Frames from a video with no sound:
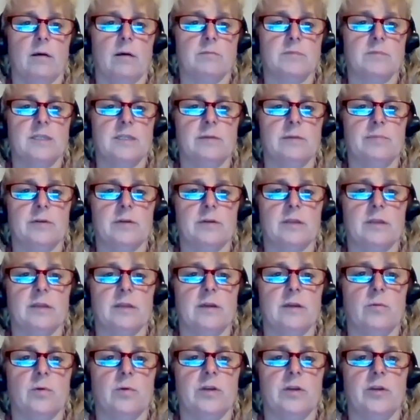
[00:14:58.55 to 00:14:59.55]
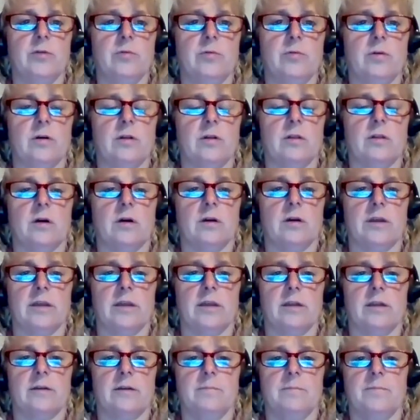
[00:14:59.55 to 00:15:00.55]
Typically, when you all log
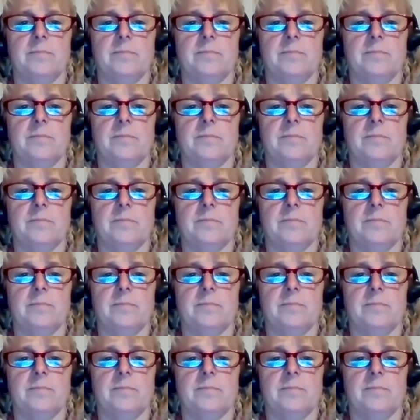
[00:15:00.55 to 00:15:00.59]
in,